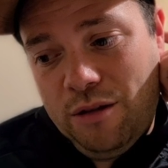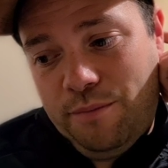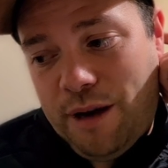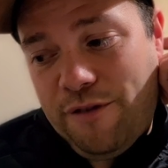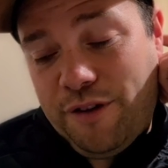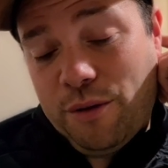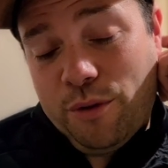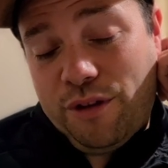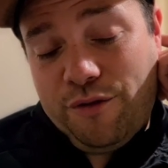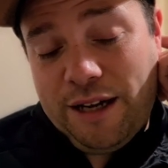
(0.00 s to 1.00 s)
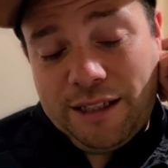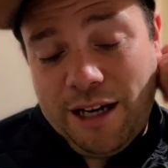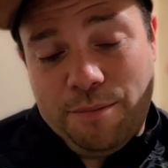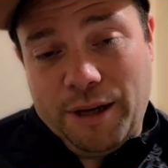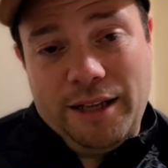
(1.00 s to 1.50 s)
But I think with the fact that
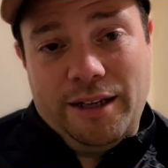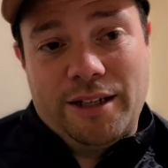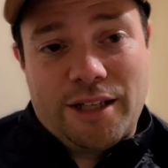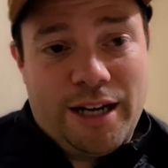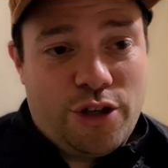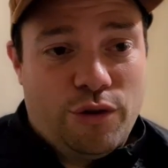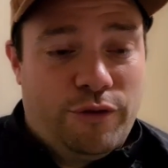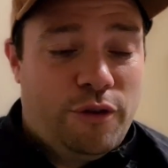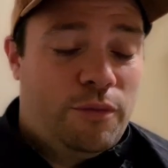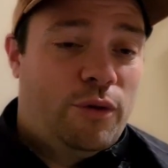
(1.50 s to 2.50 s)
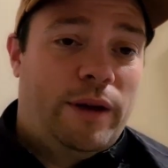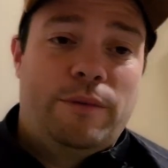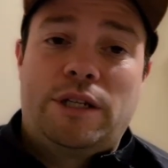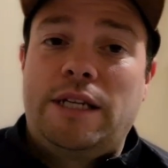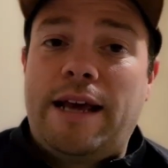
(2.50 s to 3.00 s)
he played the international football, he
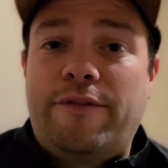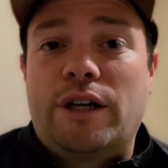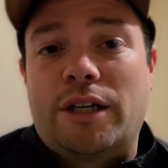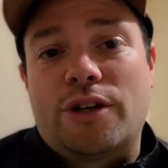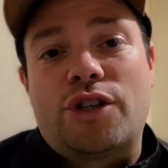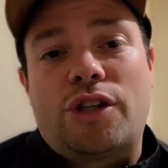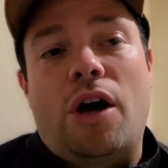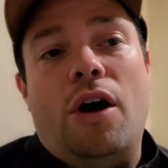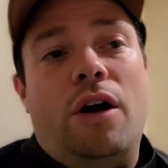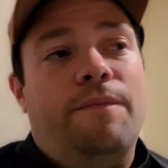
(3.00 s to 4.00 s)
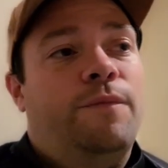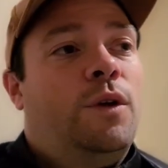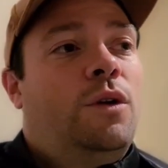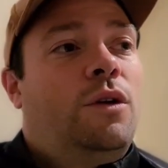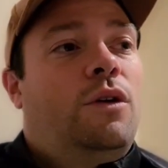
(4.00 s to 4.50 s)
was never going to start
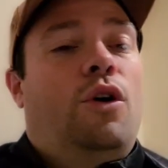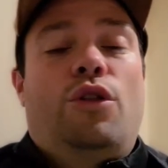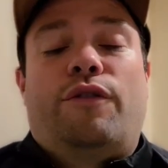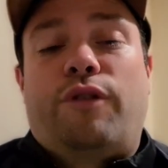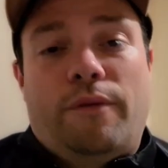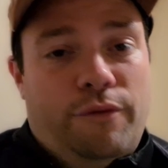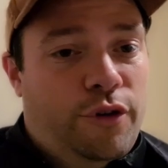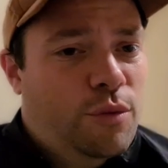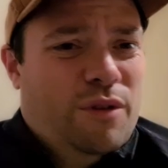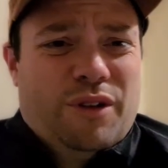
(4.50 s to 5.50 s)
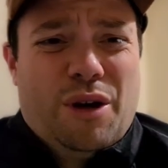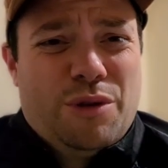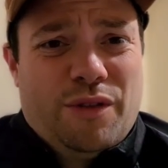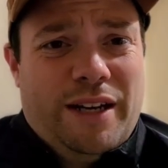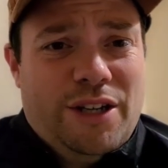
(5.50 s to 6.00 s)
on the front foot with
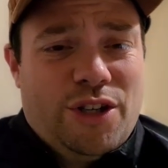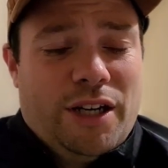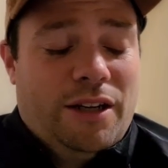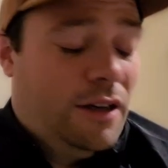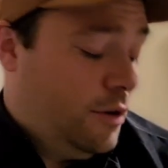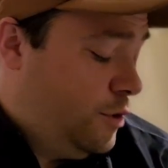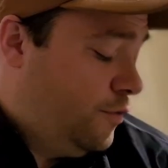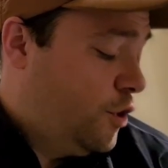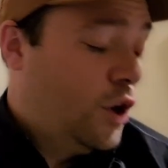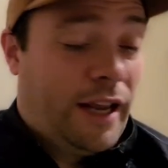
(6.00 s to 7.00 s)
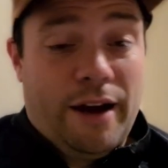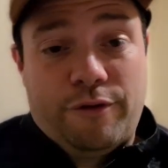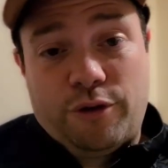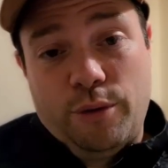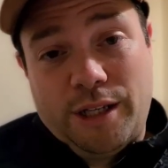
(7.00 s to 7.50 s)
loads of energy. You know, you've got to get
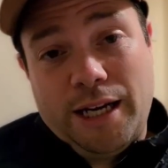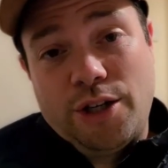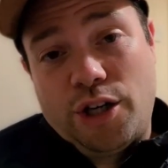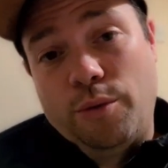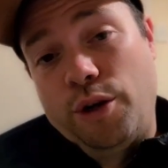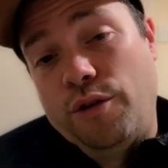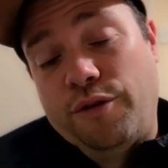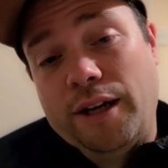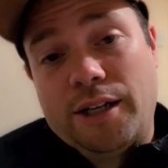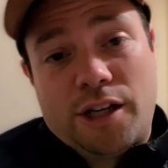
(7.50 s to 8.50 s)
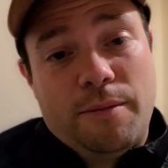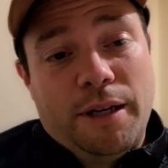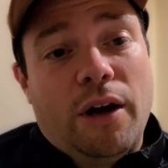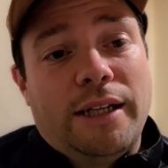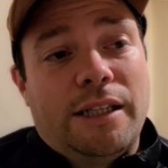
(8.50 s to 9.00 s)
through essentially what you feel is going to be
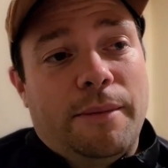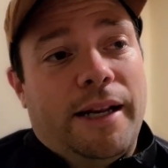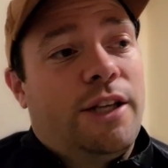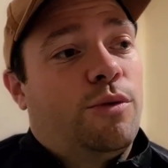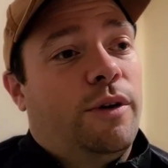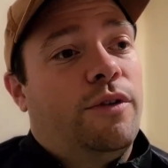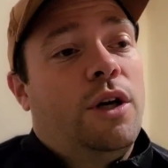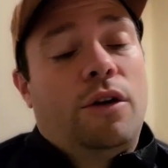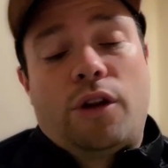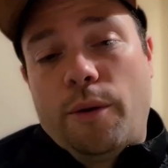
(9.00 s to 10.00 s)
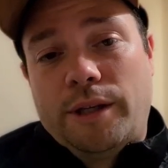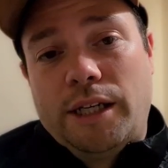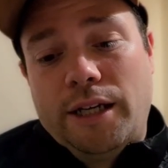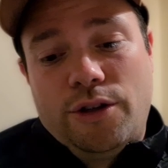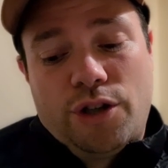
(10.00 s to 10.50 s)
90 minutes with
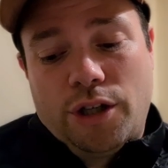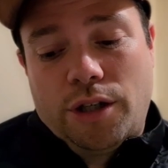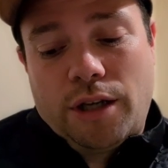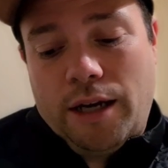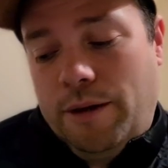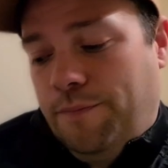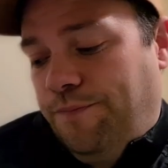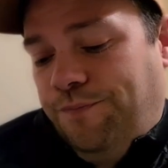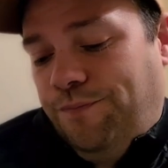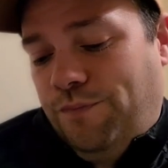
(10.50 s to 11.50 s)
Doherty injured. You